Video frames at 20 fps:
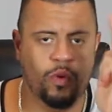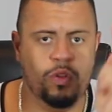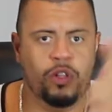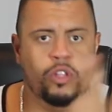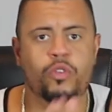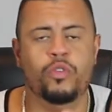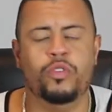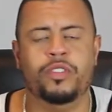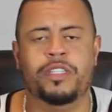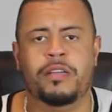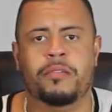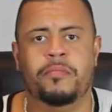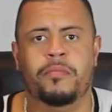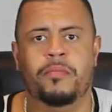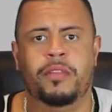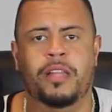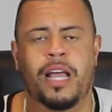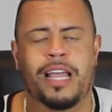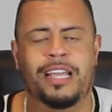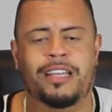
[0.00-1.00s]
losing
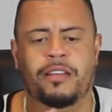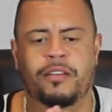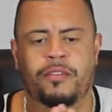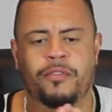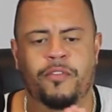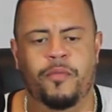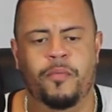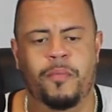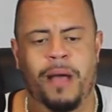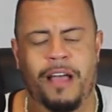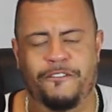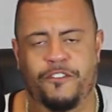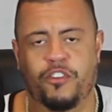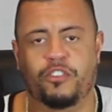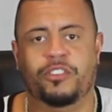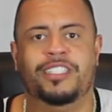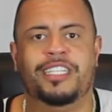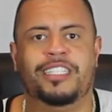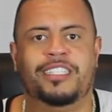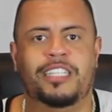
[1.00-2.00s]
like my
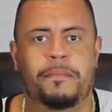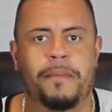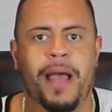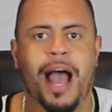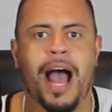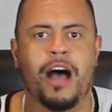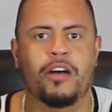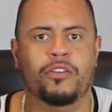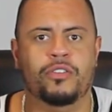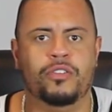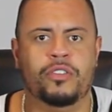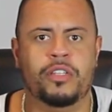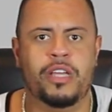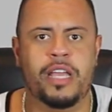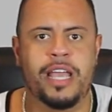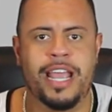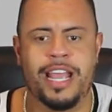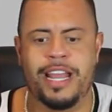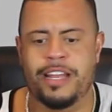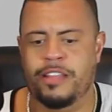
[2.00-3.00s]
first 60 pounds
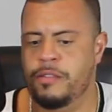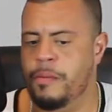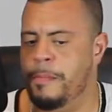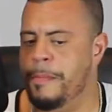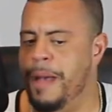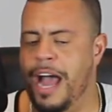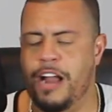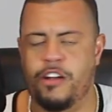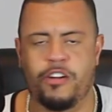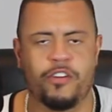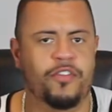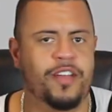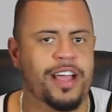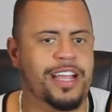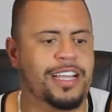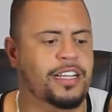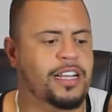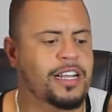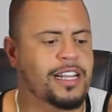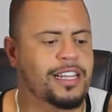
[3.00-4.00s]
in the matter of
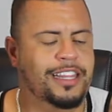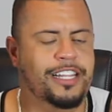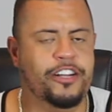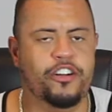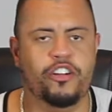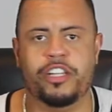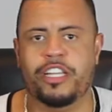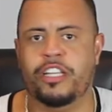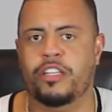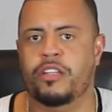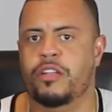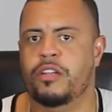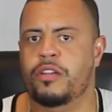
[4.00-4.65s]
like literally